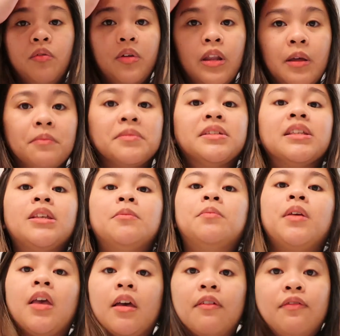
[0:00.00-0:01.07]
when I'm
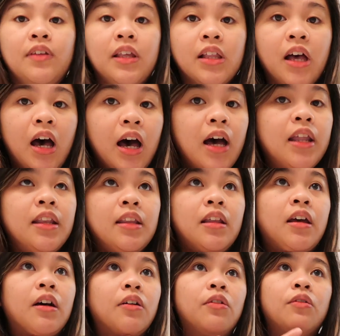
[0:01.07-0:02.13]
sleeping I feel hot
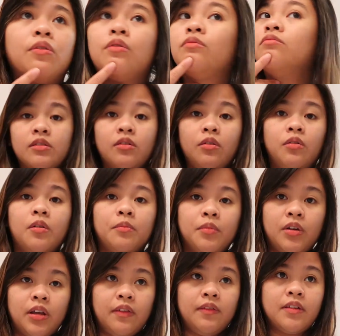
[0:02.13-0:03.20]
now oh
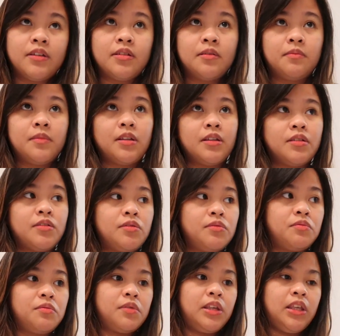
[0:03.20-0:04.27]
I'm craving something
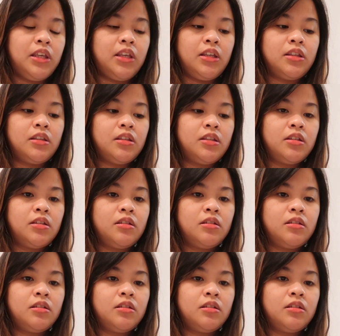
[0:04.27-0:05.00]
sweet